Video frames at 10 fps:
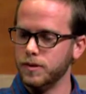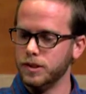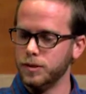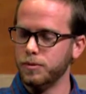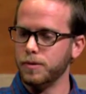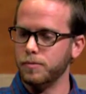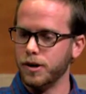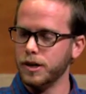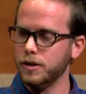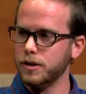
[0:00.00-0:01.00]
spring
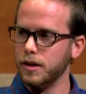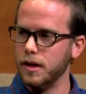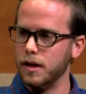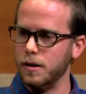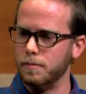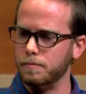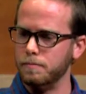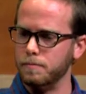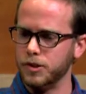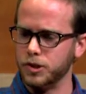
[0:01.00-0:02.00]
break
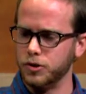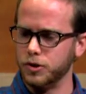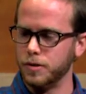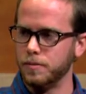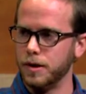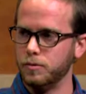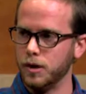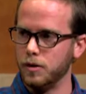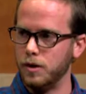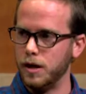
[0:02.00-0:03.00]
mission trip that we
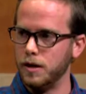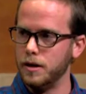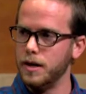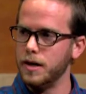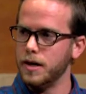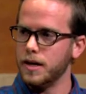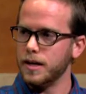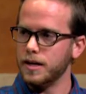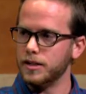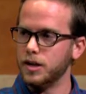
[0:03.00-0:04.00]
go on
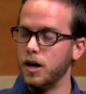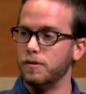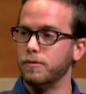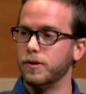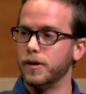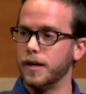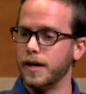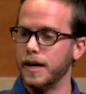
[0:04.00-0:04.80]
is offered